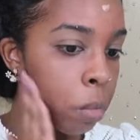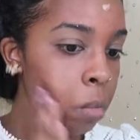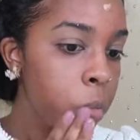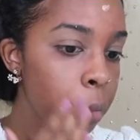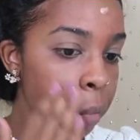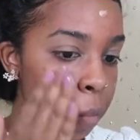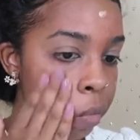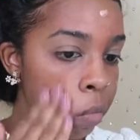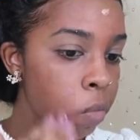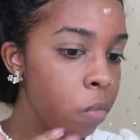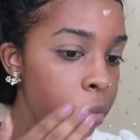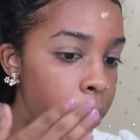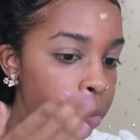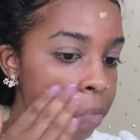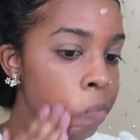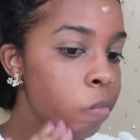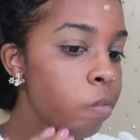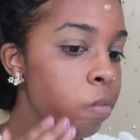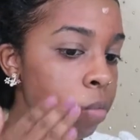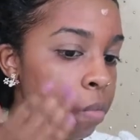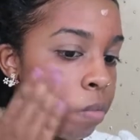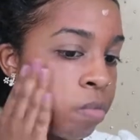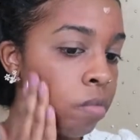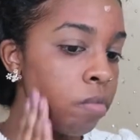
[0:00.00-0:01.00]
The whole
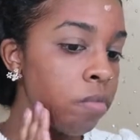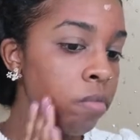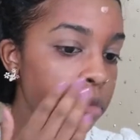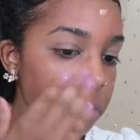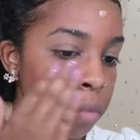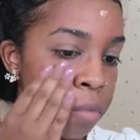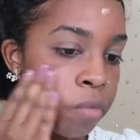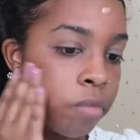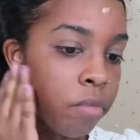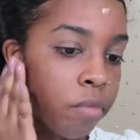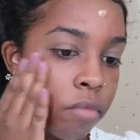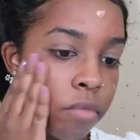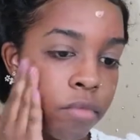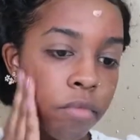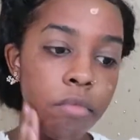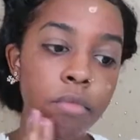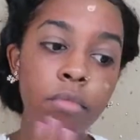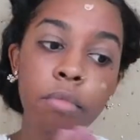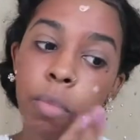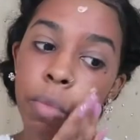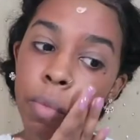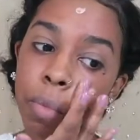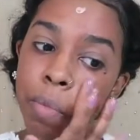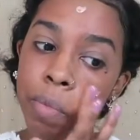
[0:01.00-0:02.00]
look is going for
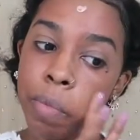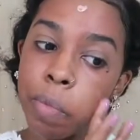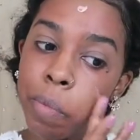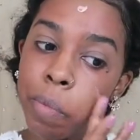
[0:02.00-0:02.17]
glowy.